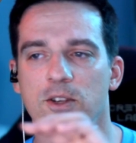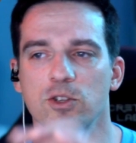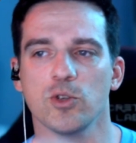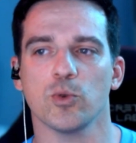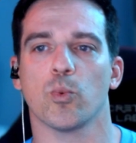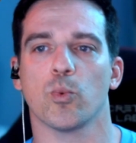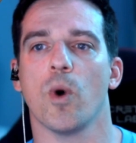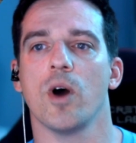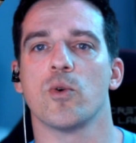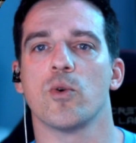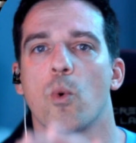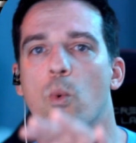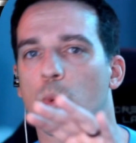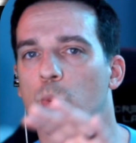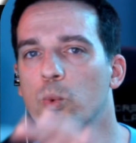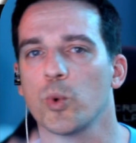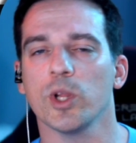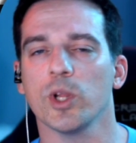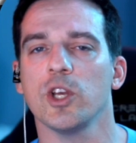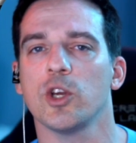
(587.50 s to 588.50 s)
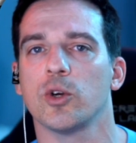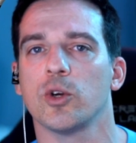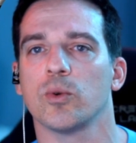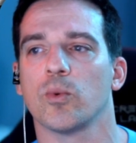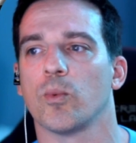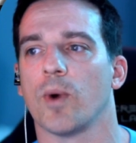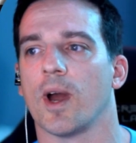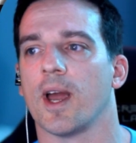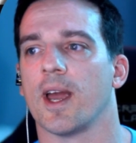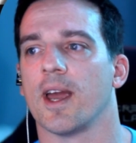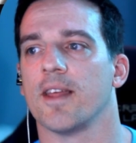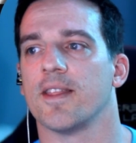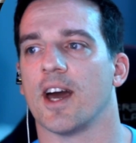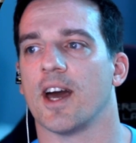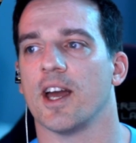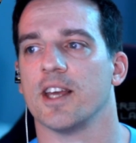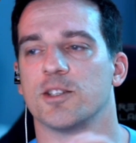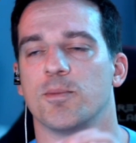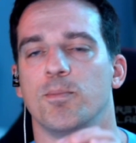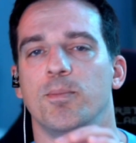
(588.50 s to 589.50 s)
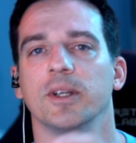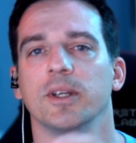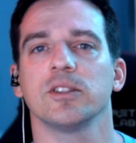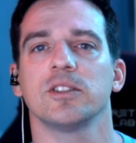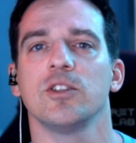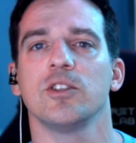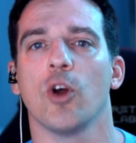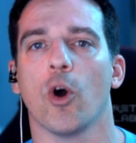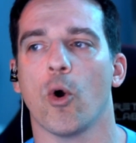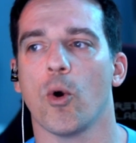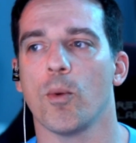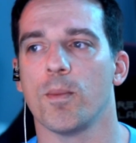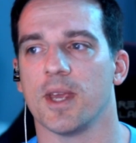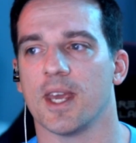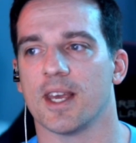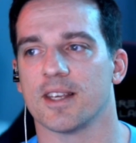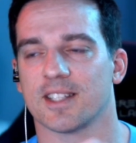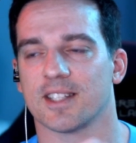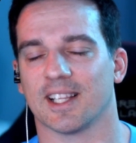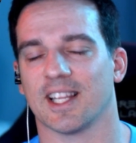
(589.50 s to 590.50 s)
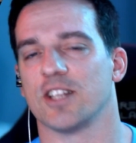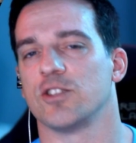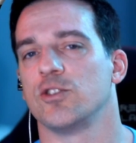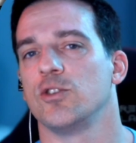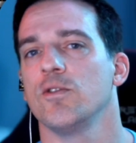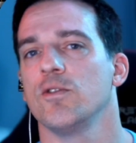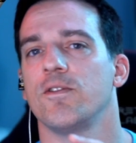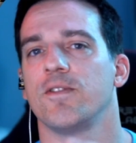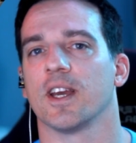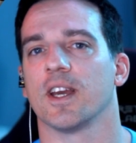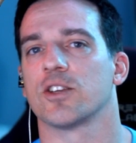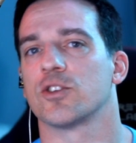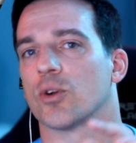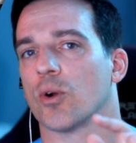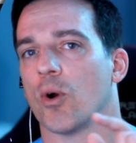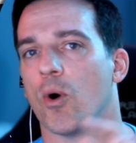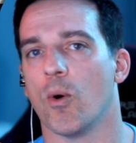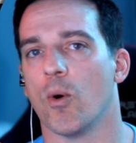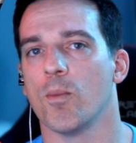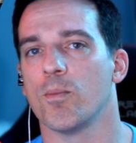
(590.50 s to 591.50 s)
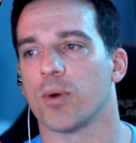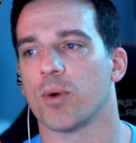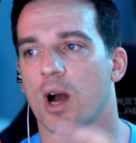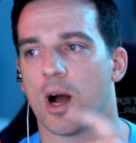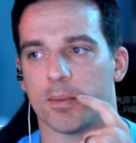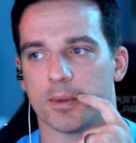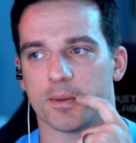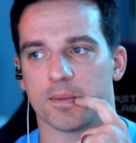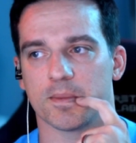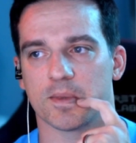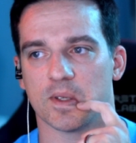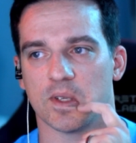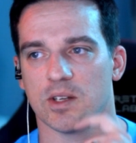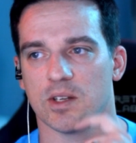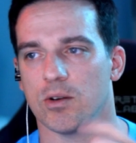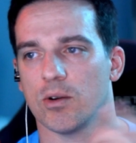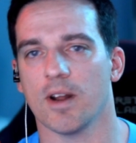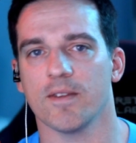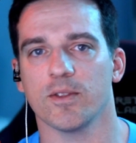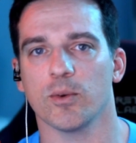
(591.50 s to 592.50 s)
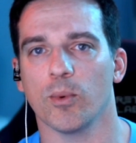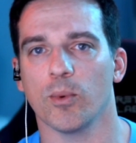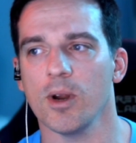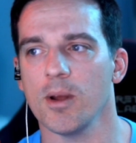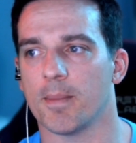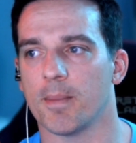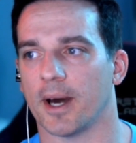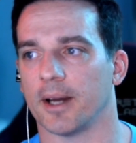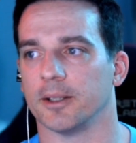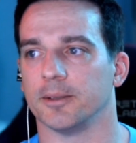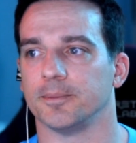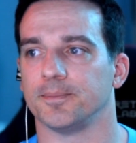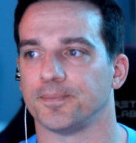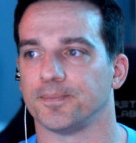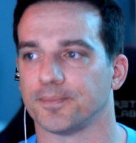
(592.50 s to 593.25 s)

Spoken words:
This is one really good way that is built into OBS that lets you fix your own problems and you don't have to worry about it.